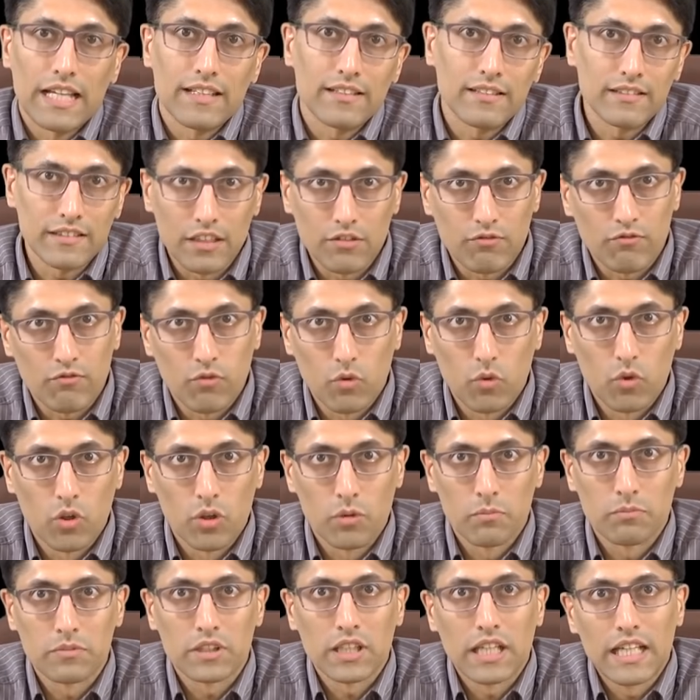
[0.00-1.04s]
as
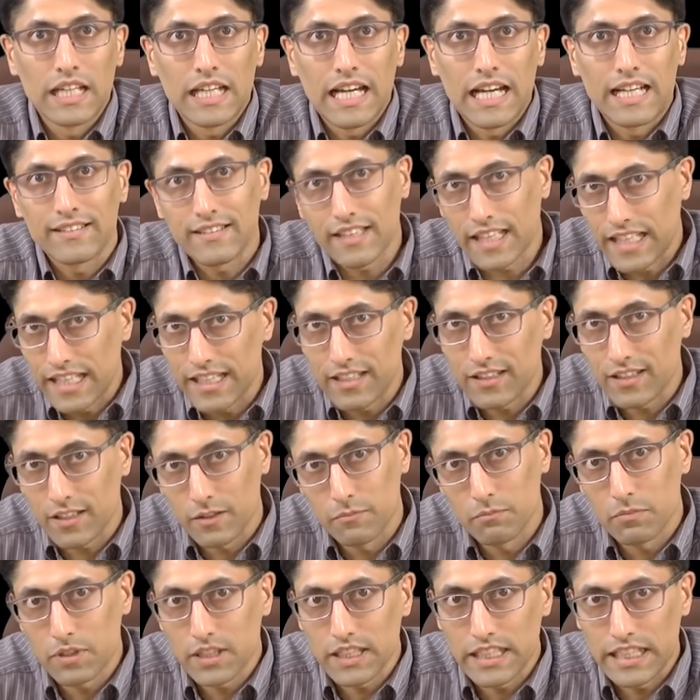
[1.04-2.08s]
deformed, as
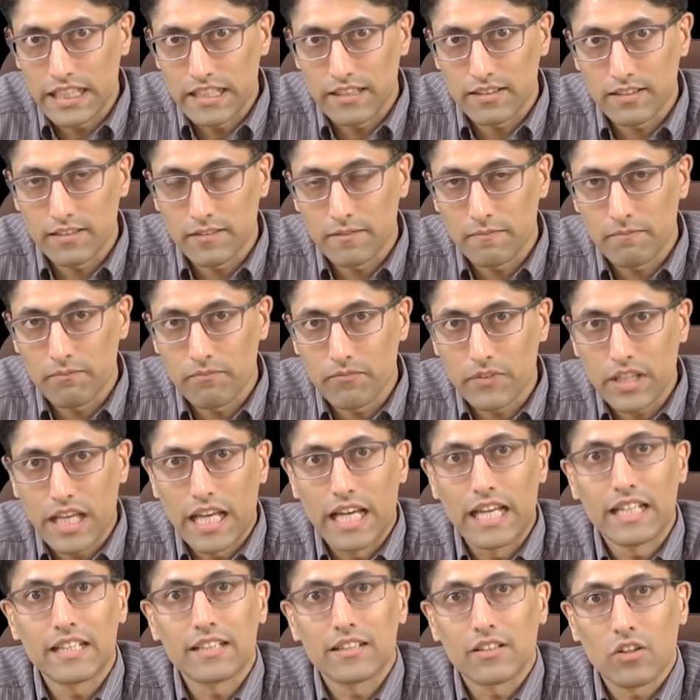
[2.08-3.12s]
incomplete,
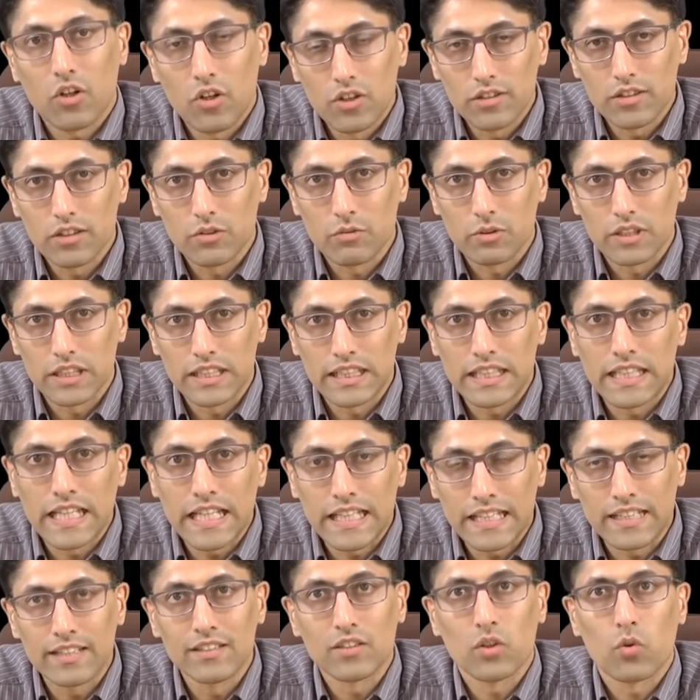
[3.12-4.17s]
and consequently they
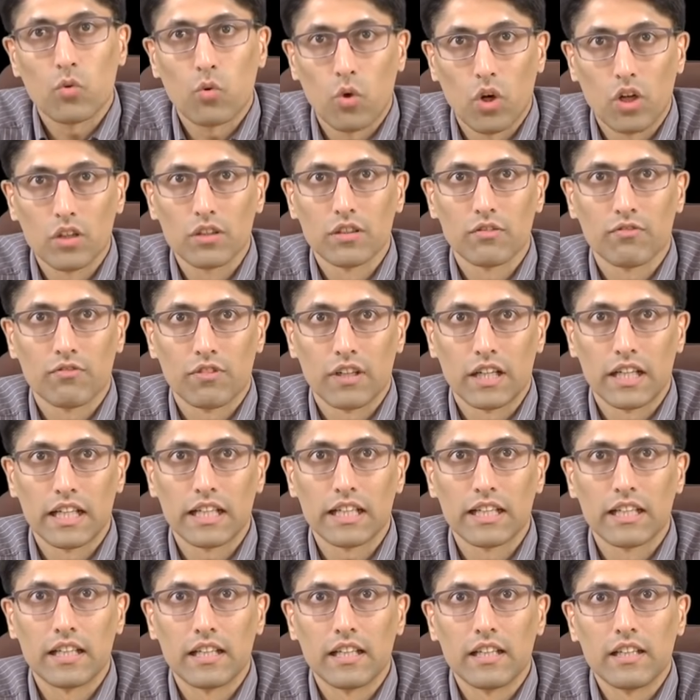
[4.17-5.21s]
didn't
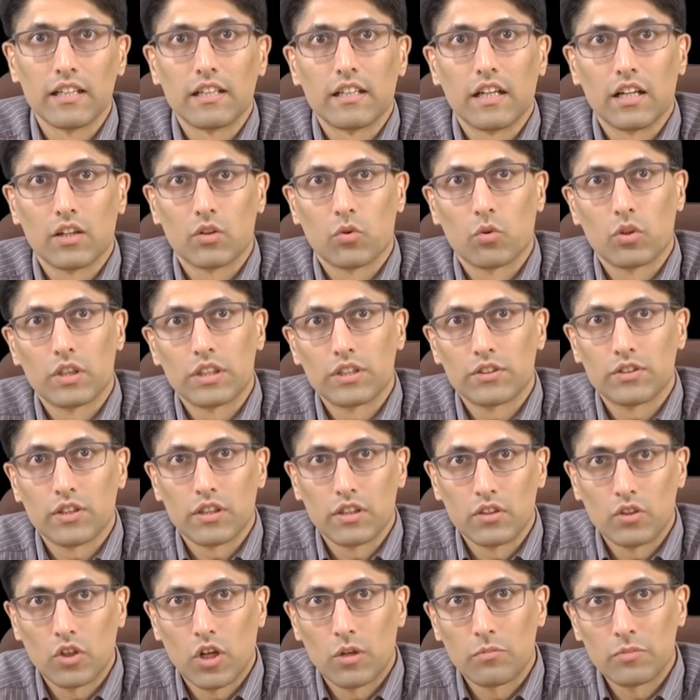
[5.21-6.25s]
qualify, according to
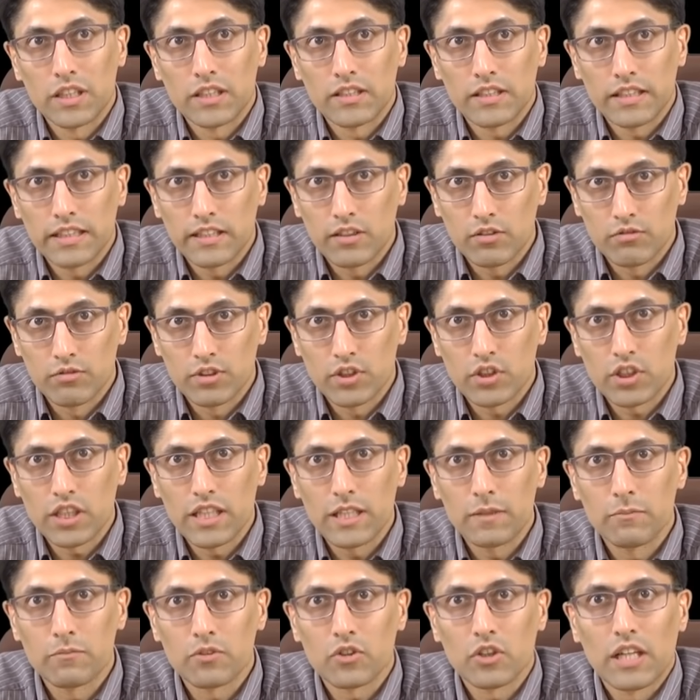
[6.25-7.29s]
the dominant legal
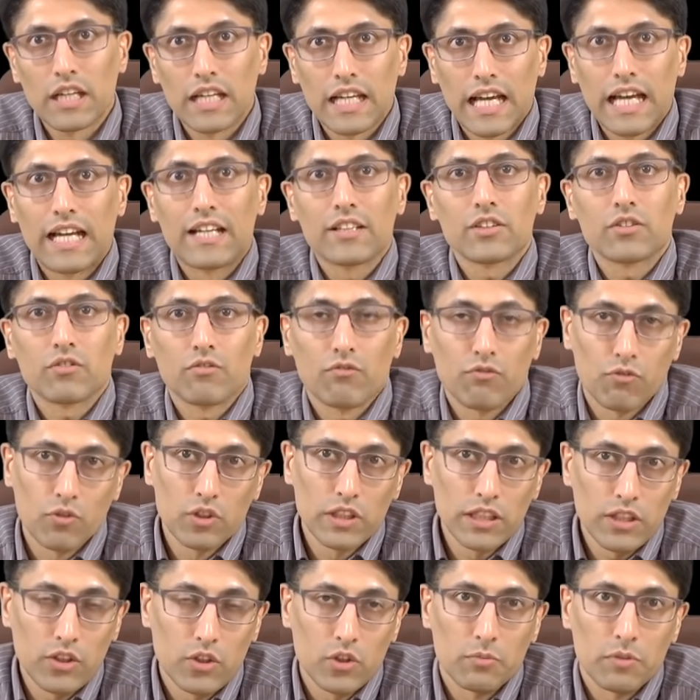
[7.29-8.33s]
regimes, as
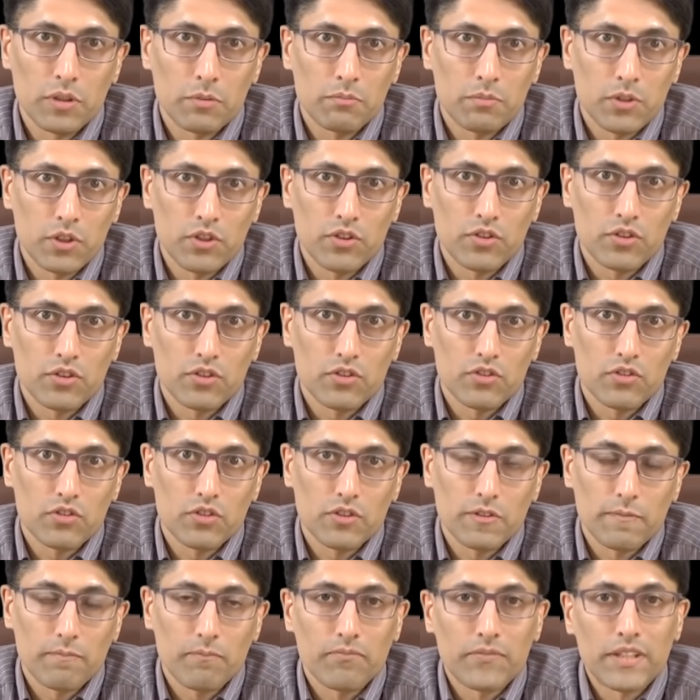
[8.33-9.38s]
fully human persons.
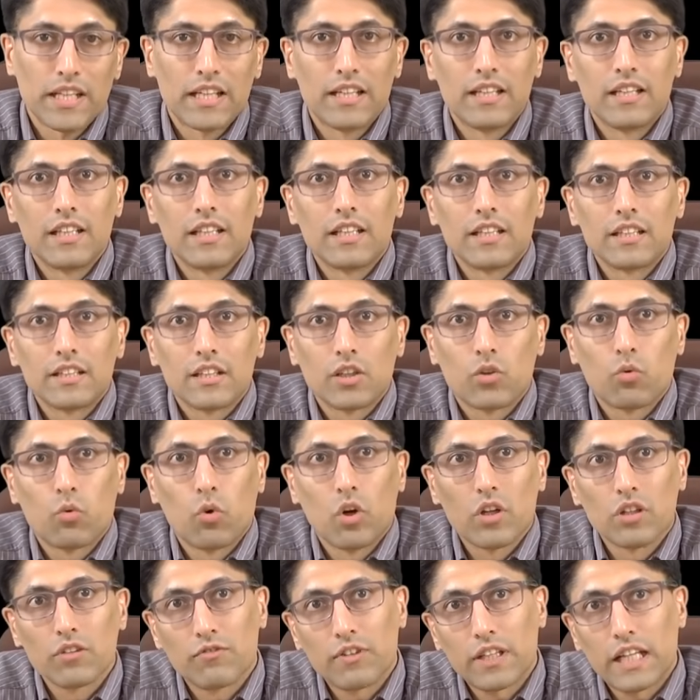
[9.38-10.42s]
The
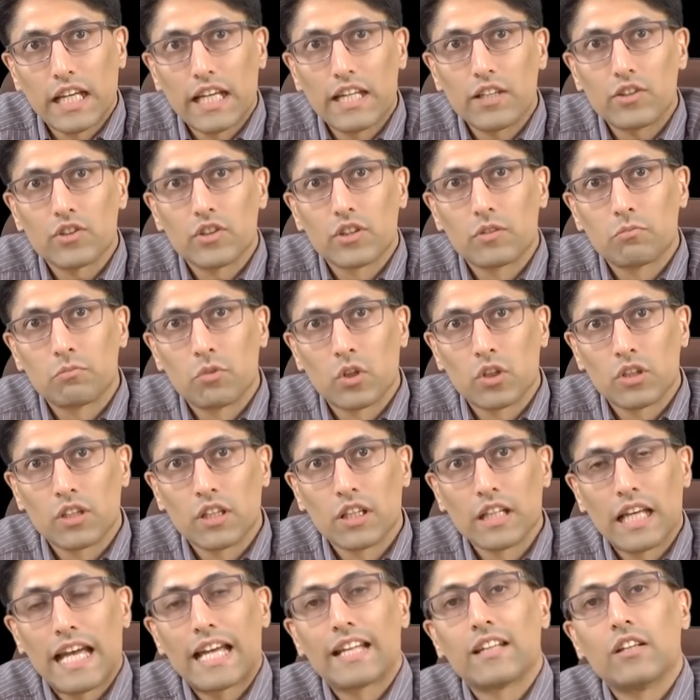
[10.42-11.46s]
qualification
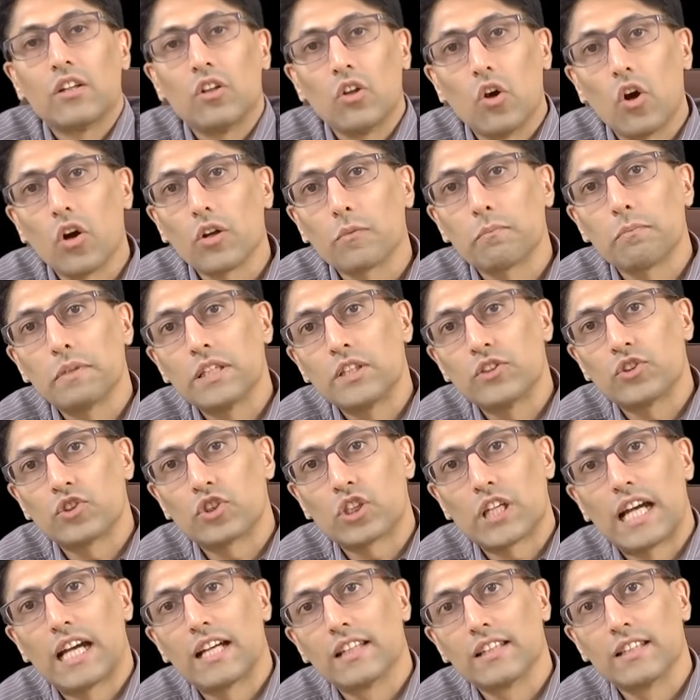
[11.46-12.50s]
model had not been
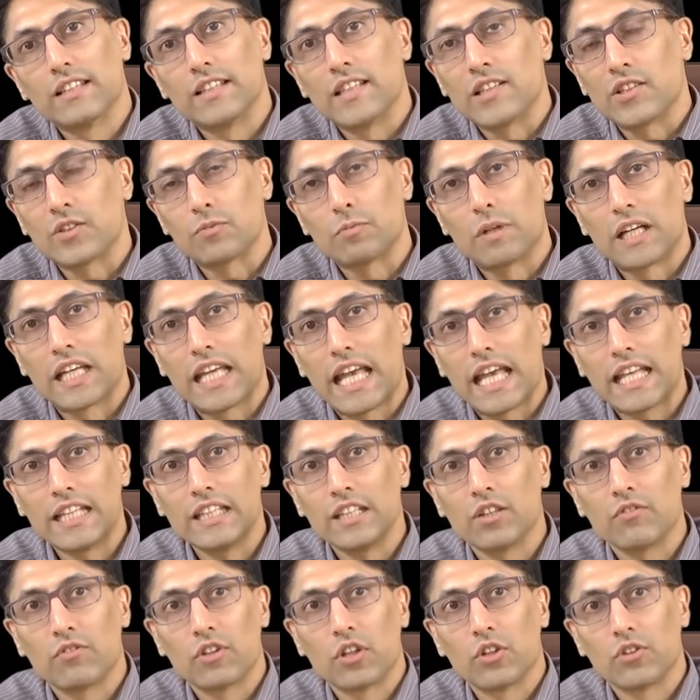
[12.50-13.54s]
challenged by
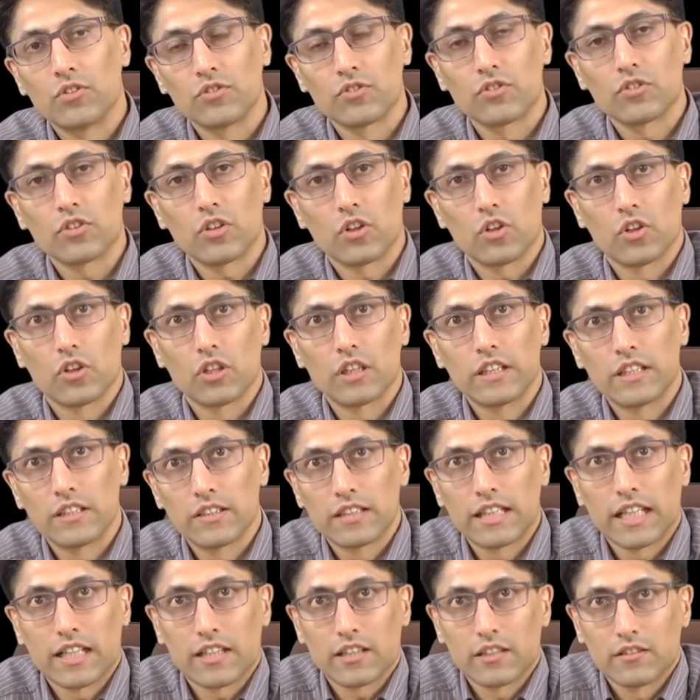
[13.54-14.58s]
any of those earlier
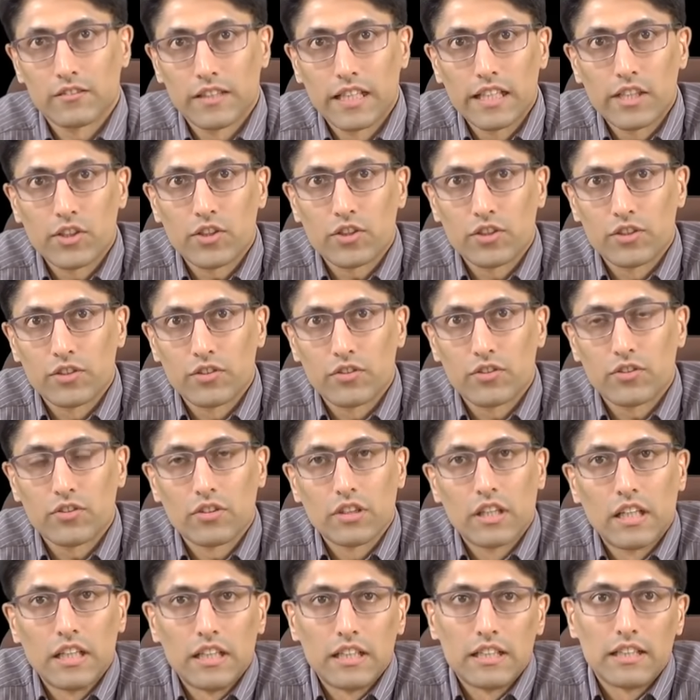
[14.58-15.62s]
declarations